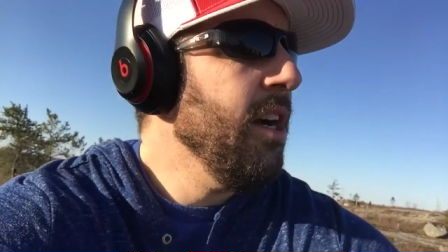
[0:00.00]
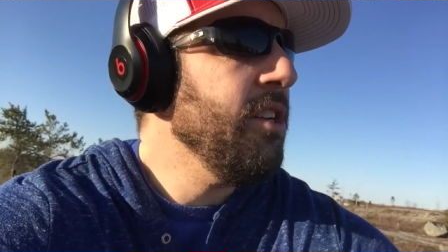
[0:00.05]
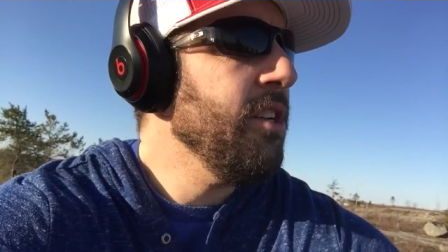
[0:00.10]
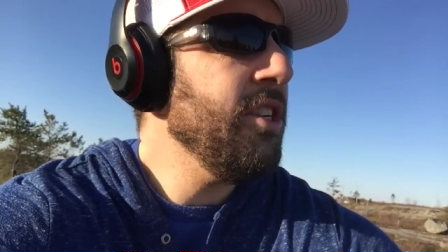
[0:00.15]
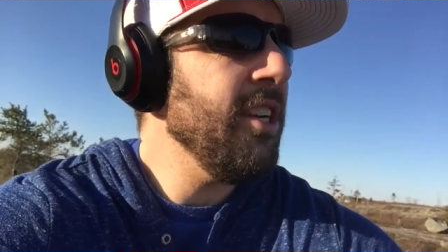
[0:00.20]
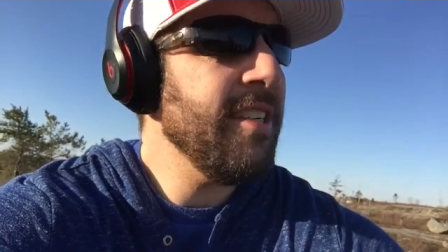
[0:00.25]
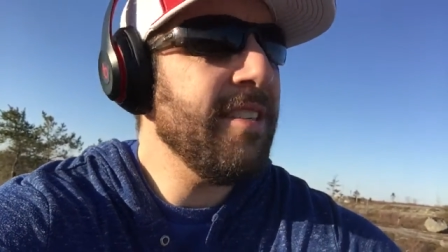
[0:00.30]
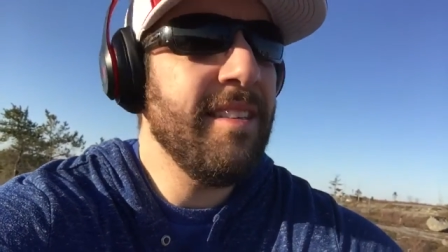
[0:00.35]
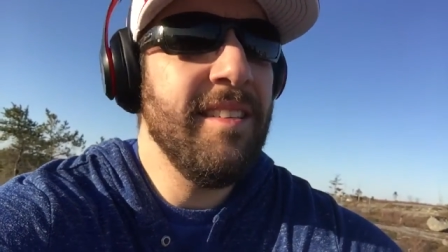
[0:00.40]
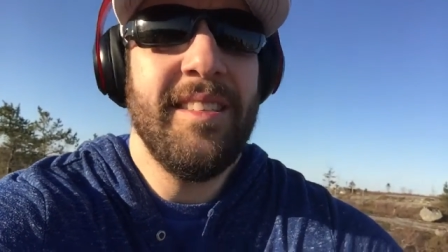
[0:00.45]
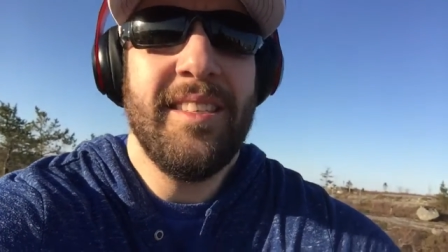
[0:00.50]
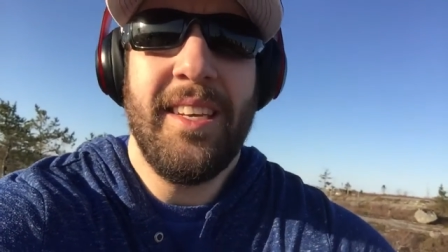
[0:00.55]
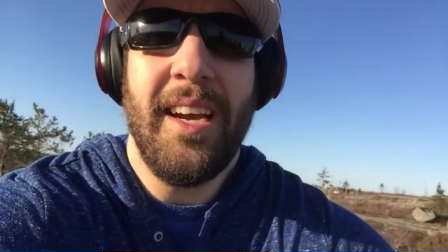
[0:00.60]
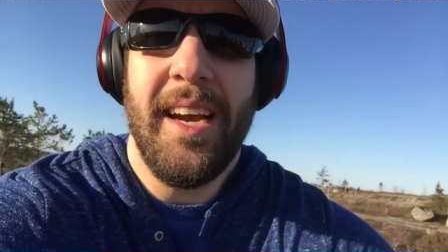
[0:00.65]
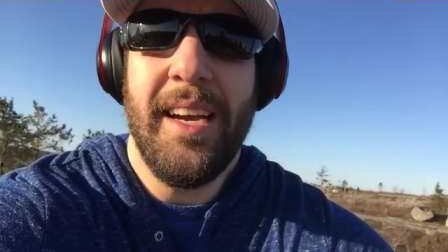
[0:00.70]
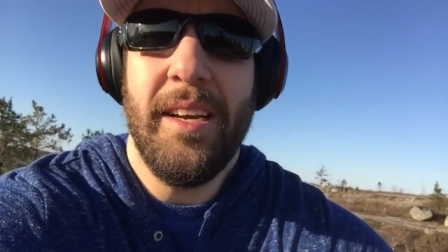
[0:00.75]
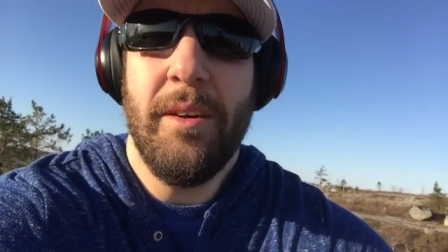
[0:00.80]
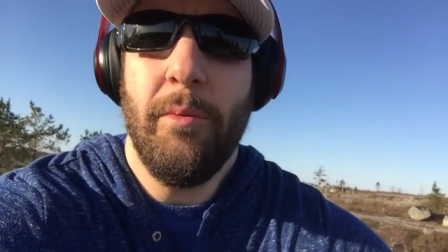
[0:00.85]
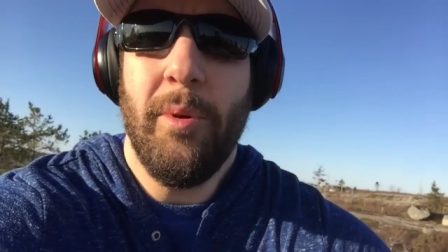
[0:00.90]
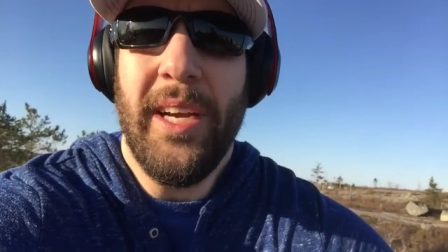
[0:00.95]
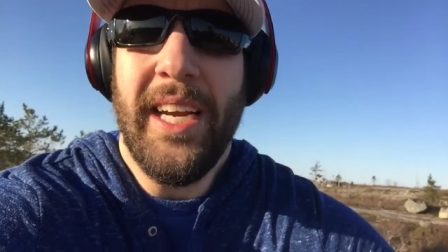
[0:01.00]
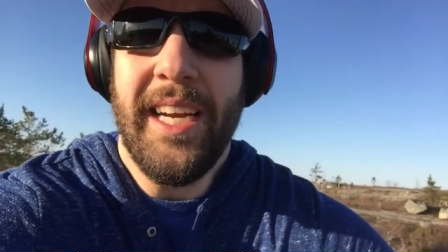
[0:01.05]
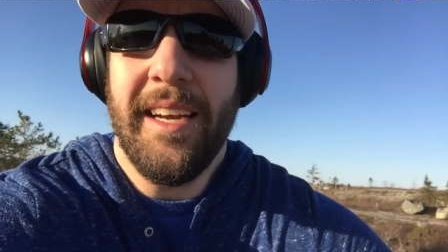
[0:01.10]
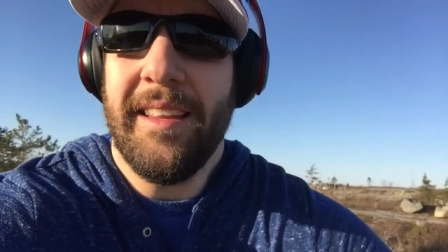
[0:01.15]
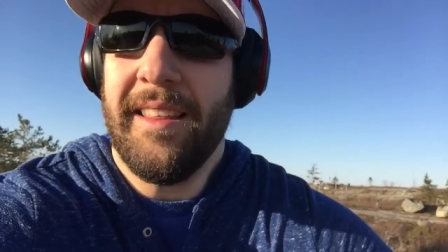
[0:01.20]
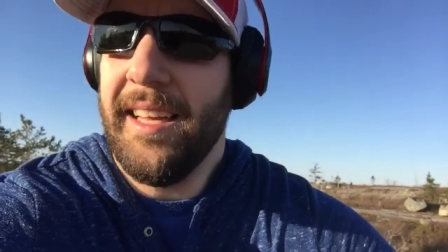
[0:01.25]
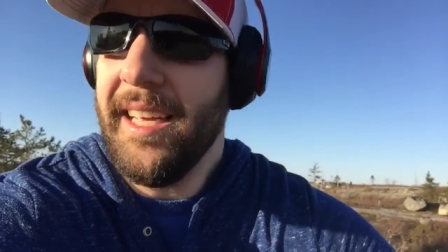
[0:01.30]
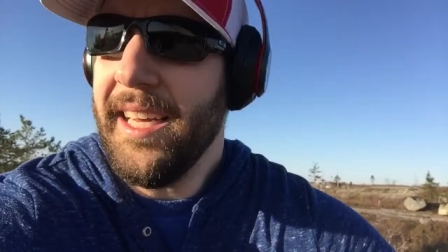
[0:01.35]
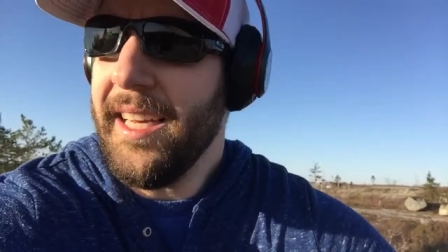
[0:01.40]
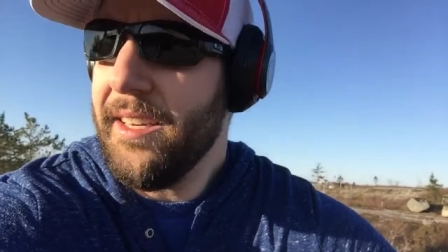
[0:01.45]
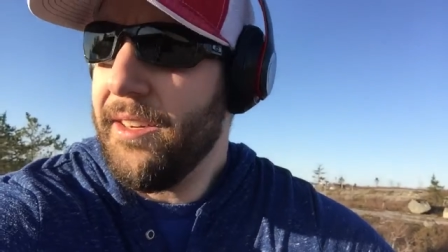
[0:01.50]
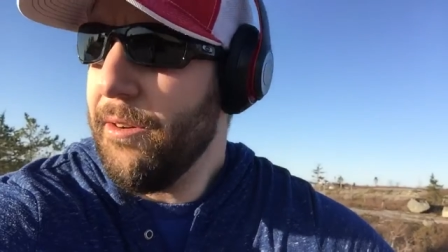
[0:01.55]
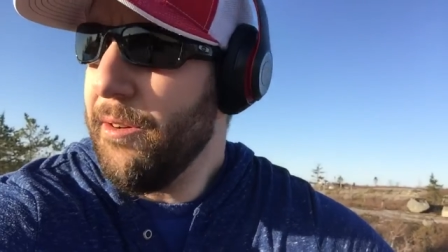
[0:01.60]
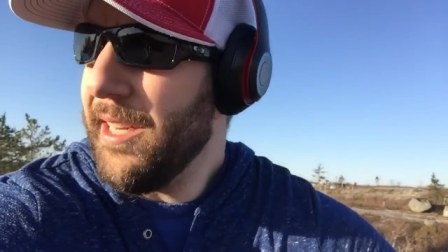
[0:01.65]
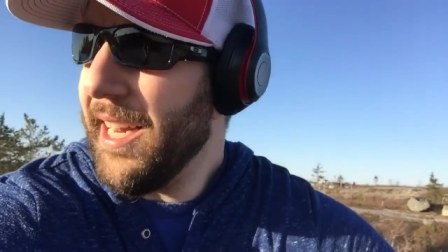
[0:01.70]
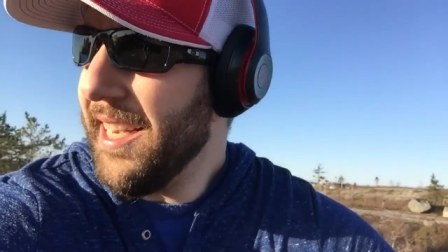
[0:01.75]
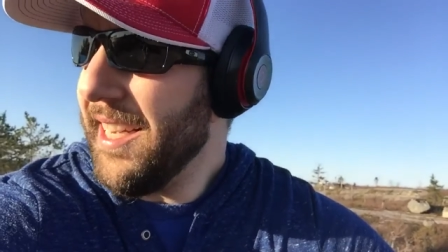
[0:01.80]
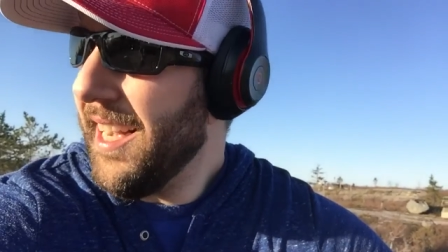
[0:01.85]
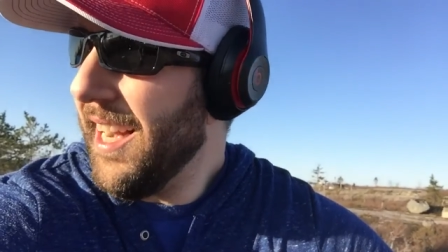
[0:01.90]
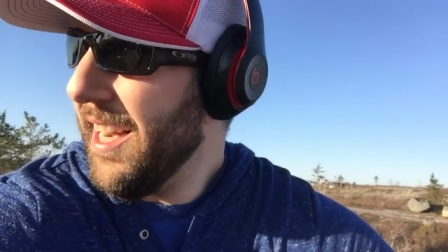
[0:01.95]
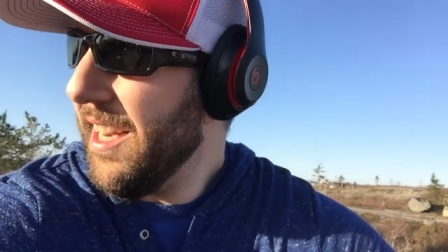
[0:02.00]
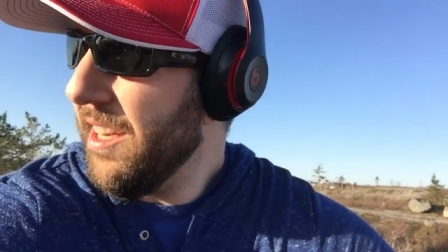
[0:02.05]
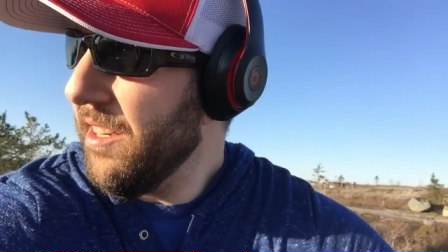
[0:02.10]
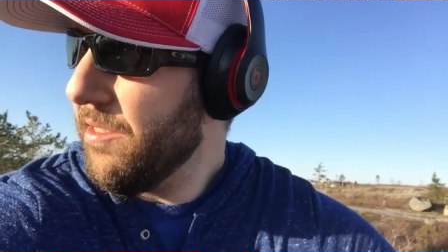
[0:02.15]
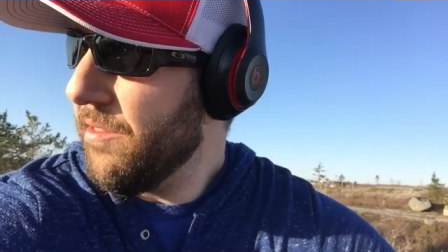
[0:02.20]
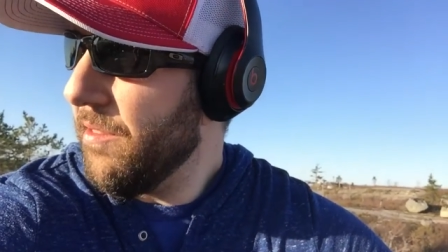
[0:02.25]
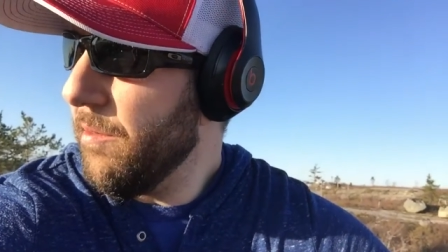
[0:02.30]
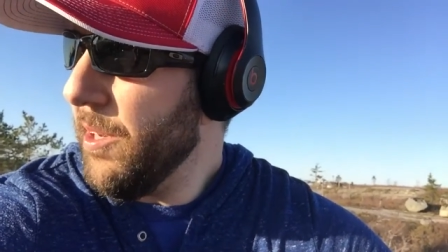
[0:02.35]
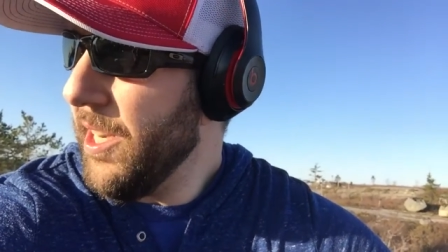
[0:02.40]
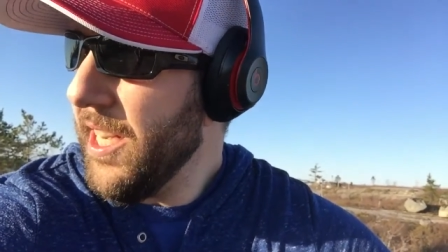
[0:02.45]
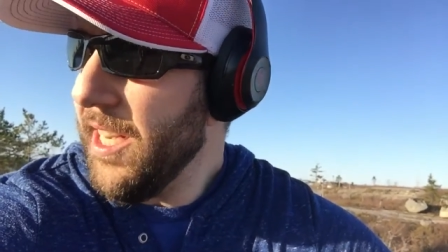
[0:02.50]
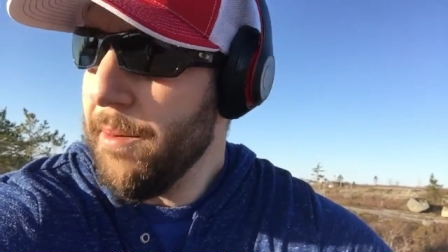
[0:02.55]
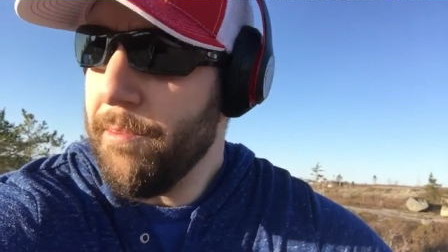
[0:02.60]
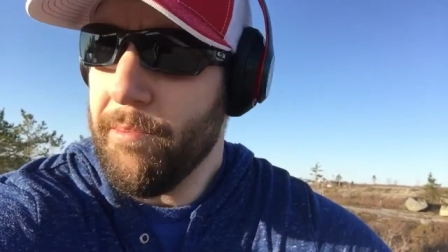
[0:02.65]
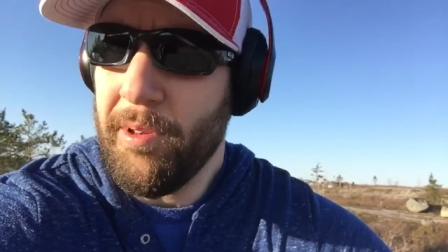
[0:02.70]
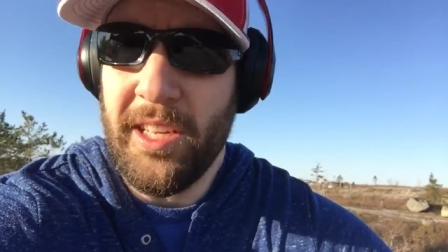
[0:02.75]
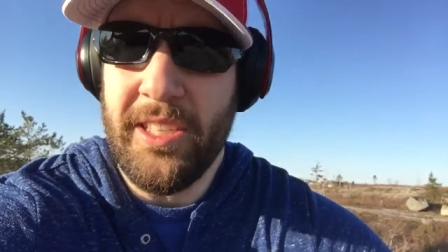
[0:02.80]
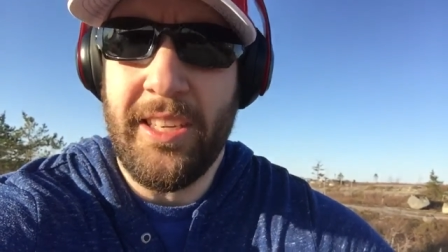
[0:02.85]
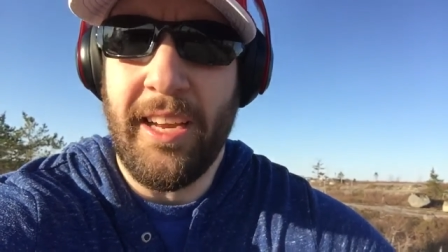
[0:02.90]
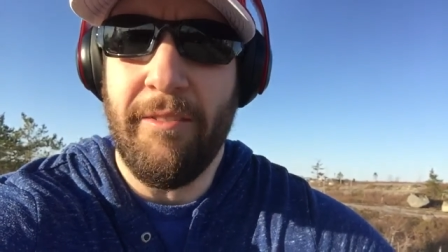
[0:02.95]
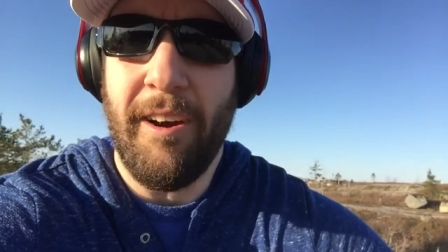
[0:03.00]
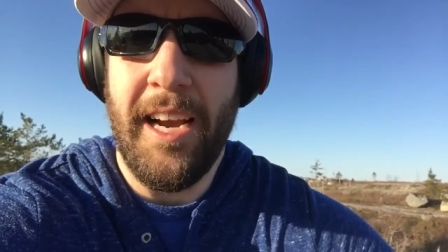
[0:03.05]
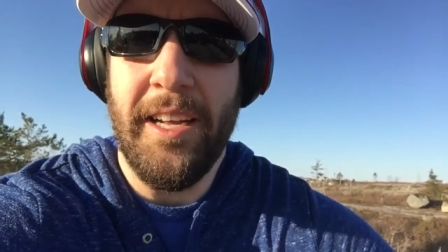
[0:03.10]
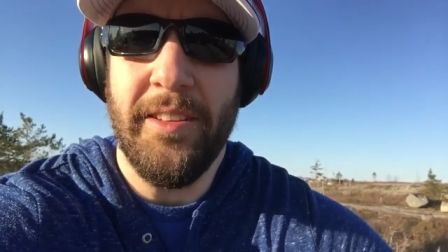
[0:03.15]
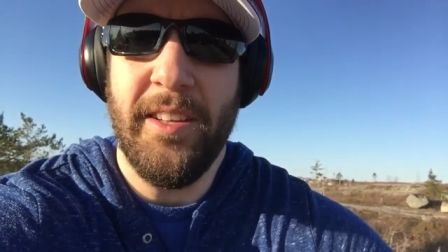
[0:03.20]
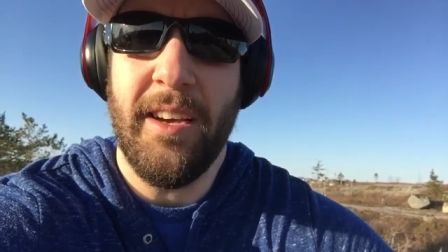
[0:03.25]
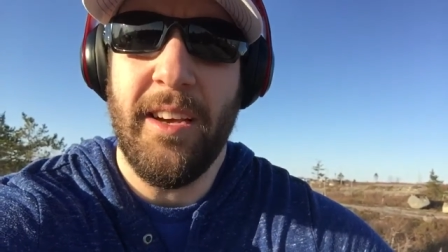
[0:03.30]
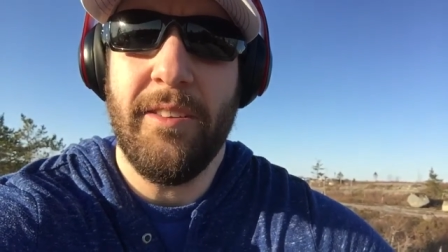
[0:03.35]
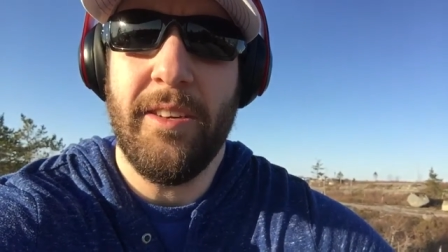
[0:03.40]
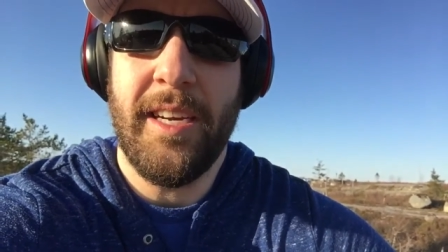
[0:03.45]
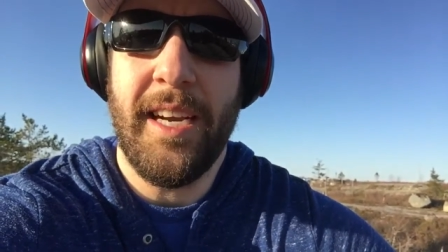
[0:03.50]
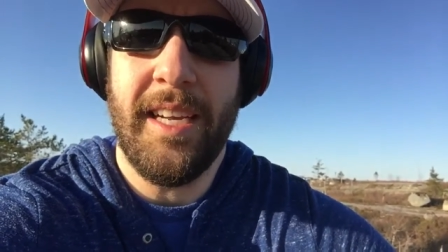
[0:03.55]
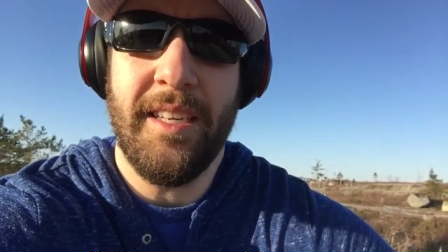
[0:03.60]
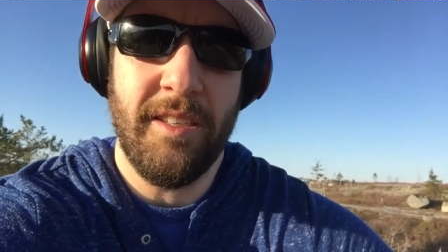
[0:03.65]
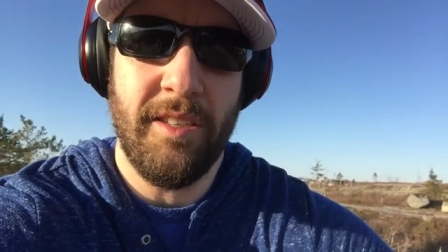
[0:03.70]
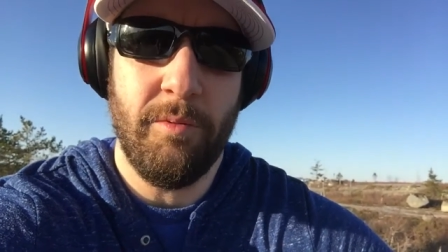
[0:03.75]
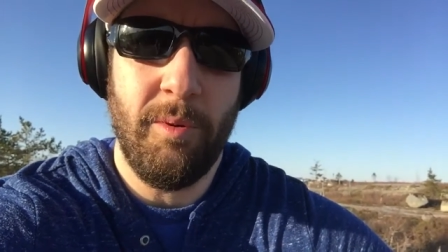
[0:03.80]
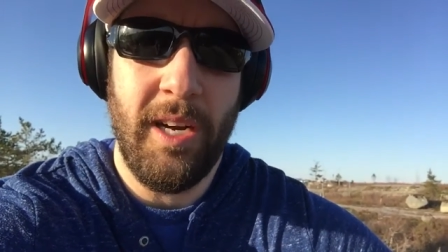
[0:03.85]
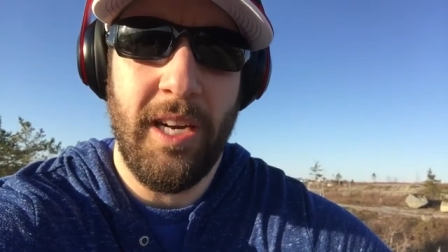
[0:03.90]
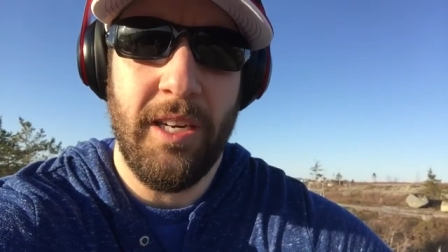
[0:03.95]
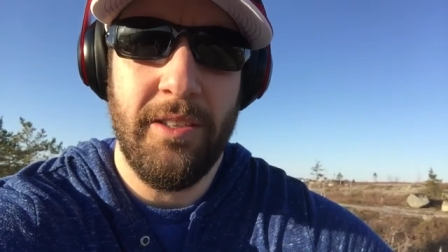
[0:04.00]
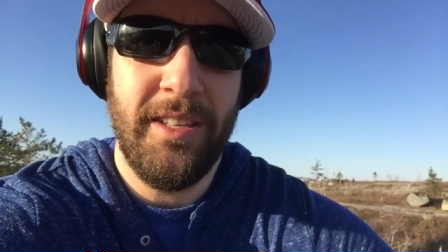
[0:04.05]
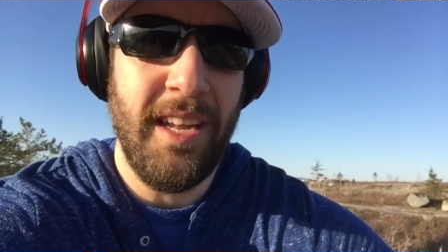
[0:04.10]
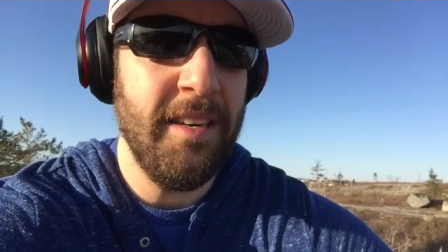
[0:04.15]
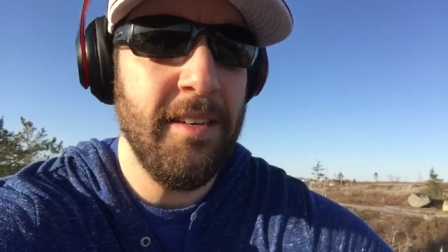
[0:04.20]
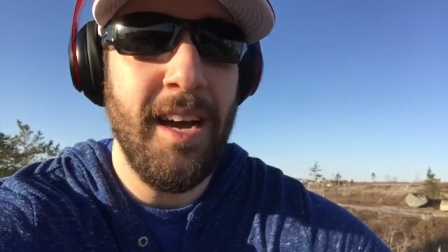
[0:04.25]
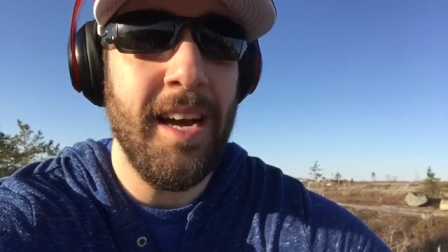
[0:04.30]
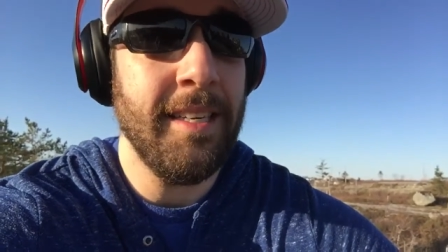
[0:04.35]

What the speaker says: just inside a week, I think, two 10Ks for me. Plus I ran the other days as well. Not